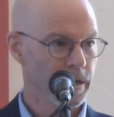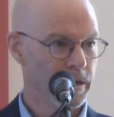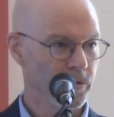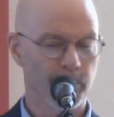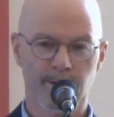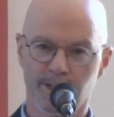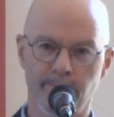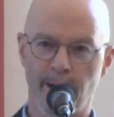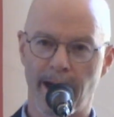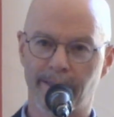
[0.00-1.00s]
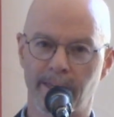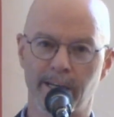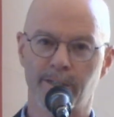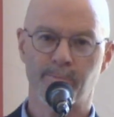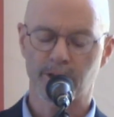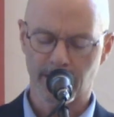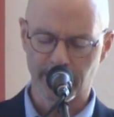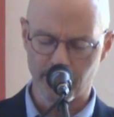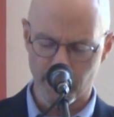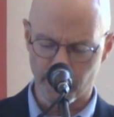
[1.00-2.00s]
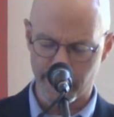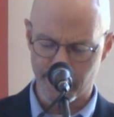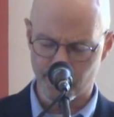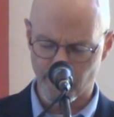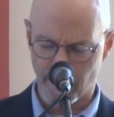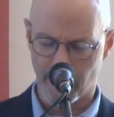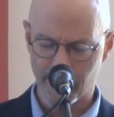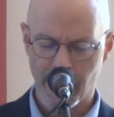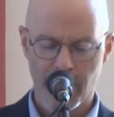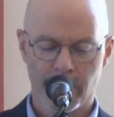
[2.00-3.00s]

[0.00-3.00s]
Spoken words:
with a bunch of bad things, particularly when we do wrong.